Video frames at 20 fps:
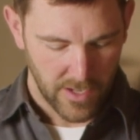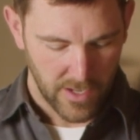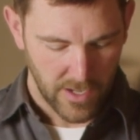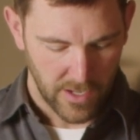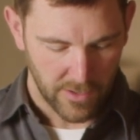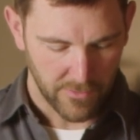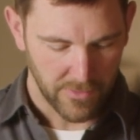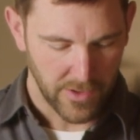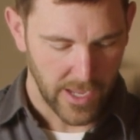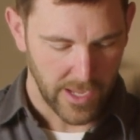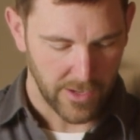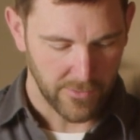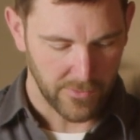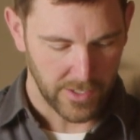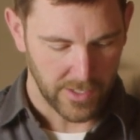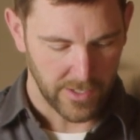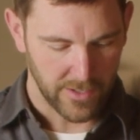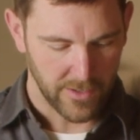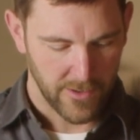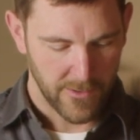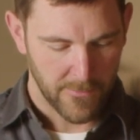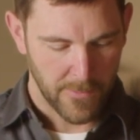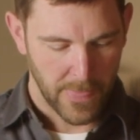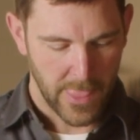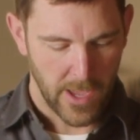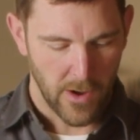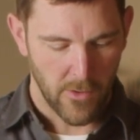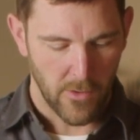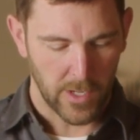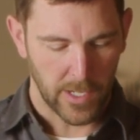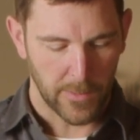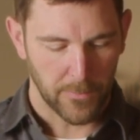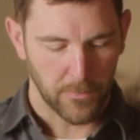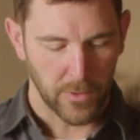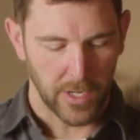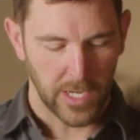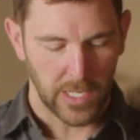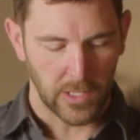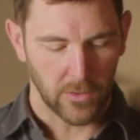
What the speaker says: of heaven.'" Now I want to pray.